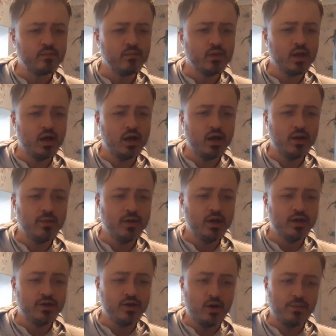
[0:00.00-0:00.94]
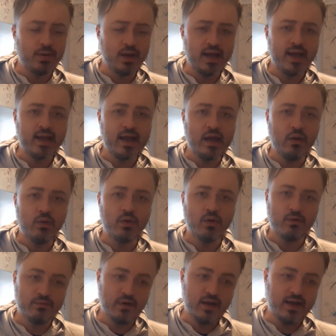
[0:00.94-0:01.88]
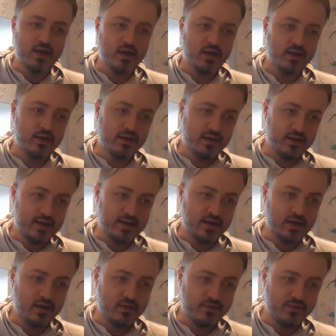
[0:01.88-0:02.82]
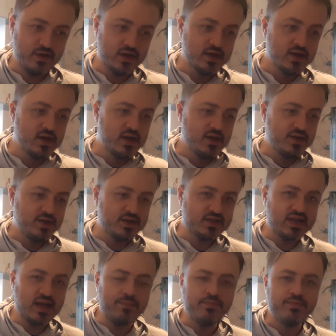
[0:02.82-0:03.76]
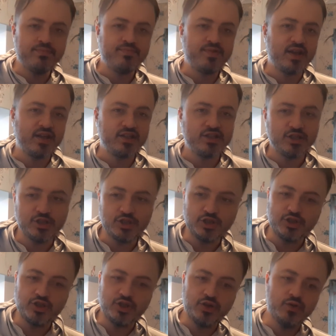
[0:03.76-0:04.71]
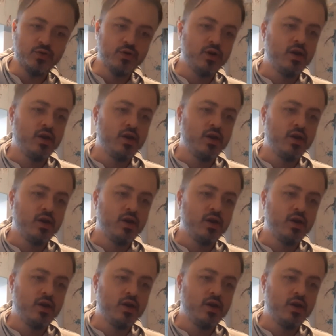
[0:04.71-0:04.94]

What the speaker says: Not playing out all of like a lot of the sub things that you could do.